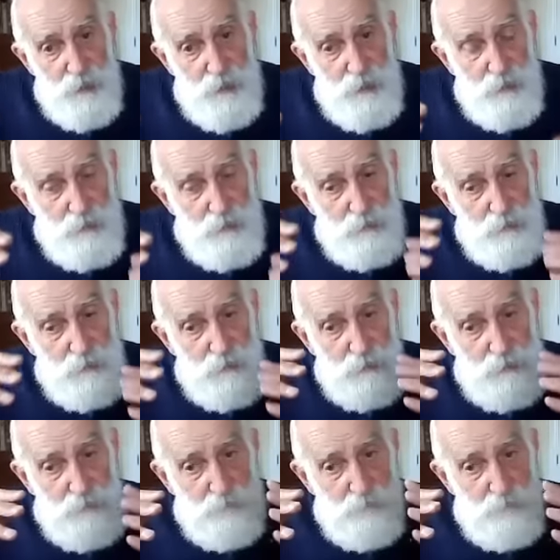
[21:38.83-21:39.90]
your
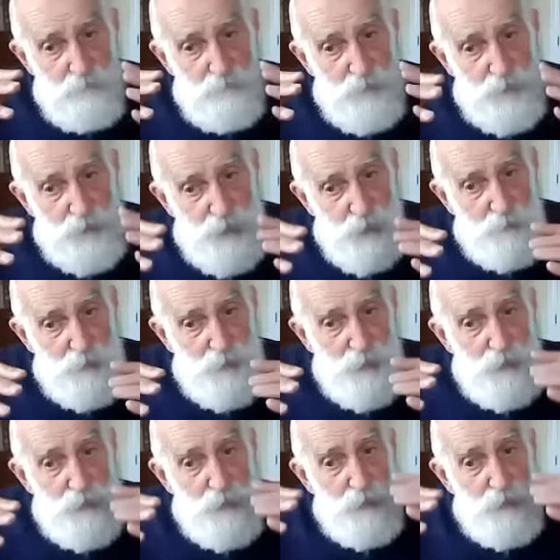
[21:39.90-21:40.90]
perception